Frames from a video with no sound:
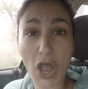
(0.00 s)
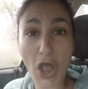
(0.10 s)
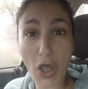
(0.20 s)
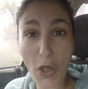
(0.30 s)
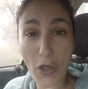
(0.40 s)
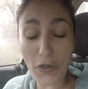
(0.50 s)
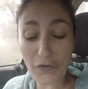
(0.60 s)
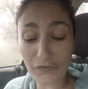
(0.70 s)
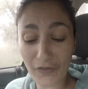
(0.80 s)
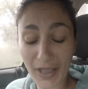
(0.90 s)

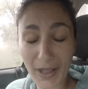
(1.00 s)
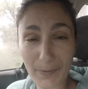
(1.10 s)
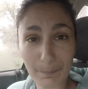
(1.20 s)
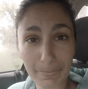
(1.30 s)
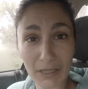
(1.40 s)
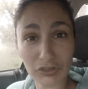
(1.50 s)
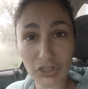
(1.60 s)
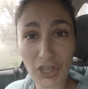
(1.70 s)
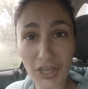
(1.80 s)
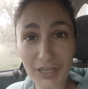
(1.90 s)
of um,
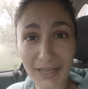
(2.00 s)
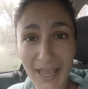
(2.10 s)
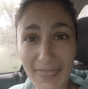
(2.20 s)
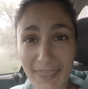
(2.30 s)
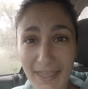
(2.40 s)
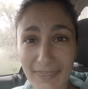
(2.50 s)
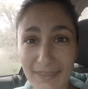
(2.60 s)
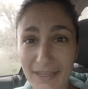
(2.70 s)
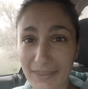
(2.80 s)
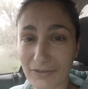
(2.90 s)
dirt and then
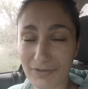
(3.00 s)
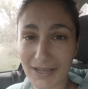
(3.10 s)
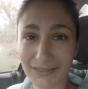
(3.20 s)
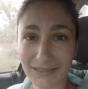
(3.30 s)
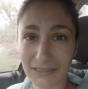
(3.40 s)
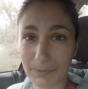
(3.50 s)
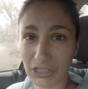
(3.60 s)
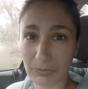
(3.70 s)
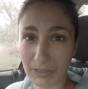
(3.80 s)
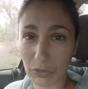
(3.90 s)
the rest is
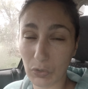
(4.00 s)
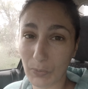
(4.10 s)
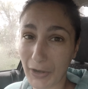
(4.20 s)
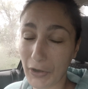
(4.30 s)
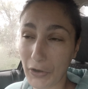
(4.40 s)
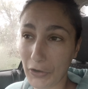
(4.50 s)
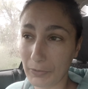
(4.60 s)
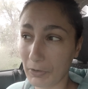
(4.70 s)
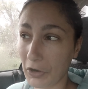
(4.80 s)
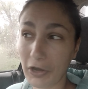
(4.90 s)
bitumen all the way
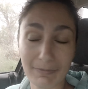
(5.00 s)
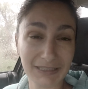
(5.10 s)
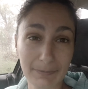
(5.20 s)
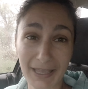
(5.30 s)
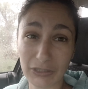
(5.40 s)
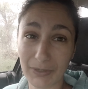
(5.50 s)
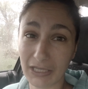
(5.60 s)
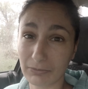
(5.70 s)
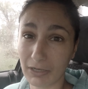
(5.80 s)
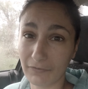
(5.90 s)
home. Home is about
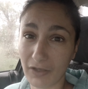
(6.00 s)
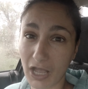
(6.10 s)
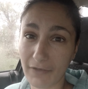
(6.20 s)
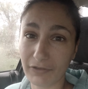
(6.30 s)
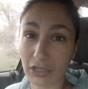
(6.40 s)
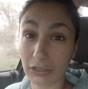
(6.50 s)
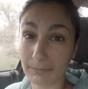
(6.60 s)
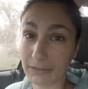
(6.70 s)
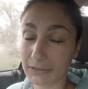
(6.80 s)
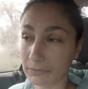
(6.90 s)
20-25
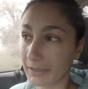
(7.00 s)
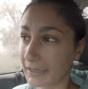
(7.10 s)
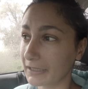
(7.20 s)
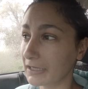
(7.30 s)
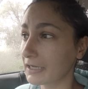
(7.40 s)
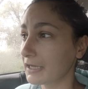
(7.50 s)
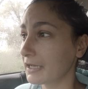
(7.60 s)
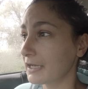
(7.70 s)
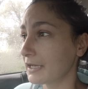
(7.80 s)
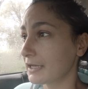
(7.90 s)
kilometres away.
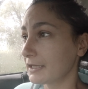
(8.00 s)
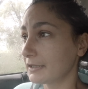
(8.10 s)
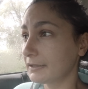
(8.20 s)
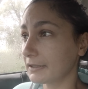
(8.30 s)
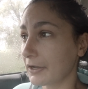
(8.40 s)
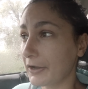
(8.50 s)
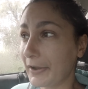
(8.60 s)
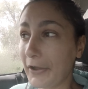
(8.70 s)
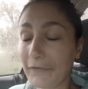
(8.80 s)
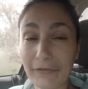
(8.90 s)
So
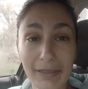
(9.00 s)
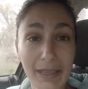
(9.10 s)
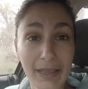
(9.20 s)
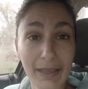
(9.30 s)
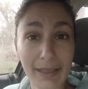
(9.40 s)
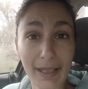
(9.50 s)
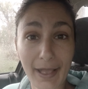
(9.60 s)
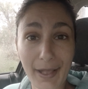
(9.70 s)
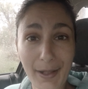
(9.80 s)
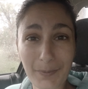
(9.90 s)
hopefully
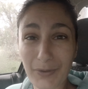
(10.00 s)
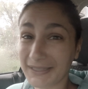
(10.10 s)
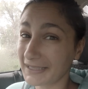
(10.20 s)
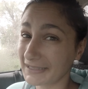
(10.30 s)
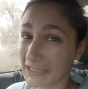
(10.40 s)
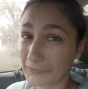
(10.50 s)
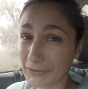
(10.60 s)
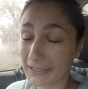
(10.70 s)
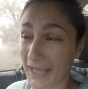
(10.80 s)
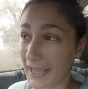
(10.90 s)
um, we're successful
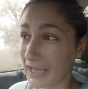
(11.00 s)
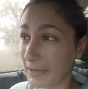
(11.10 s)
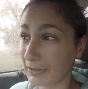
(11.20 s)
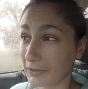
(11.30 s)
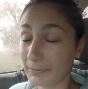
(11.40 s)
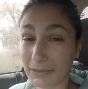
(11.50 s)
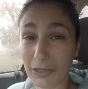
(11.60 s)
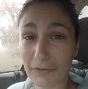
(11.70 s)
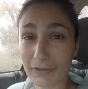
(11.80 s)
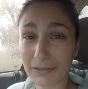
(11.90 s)
today. I'm a little bit
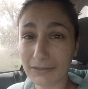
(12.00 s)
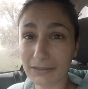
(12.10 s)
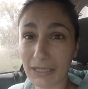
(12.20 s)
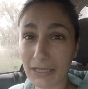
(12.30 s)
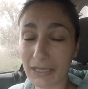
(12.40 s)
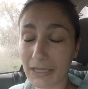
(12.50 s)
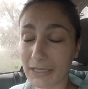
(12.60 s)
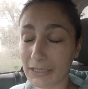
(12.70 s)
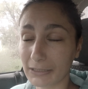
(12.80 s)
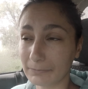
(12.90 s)
nervous.
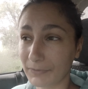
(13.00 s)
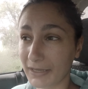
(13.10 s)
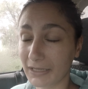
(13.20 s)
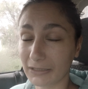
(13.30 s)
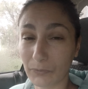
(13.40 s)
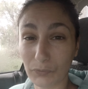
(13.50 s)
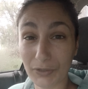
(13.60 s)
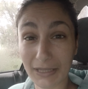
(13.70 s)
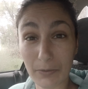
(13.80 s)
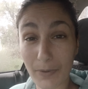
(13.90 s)
Um, it is
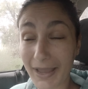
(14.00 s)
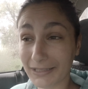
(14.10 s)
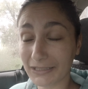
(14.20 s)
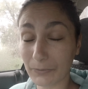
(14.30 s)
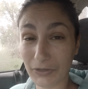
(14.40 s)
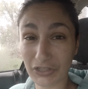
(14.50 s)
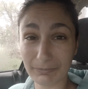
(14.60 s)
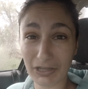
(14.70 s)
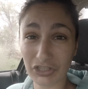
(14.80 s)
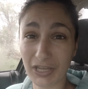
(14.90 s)
really wet, which is
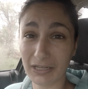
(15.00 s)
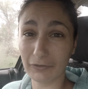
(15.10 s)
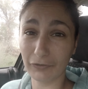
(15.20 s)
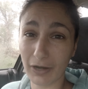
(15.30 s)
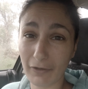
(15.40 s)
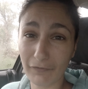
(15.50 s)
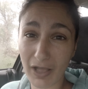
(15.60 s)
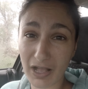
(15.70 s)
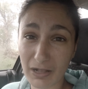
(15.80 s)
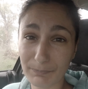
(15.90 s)
much needed for our
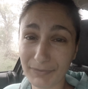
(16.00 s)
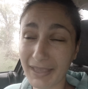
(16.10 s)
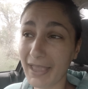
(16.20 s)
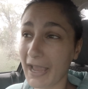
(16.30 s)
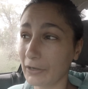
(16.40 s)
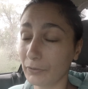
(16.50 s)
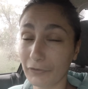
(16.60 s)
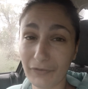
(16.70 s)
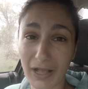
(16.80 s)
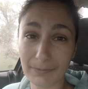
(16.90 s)
farm and all
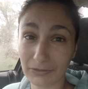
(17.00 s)
the farms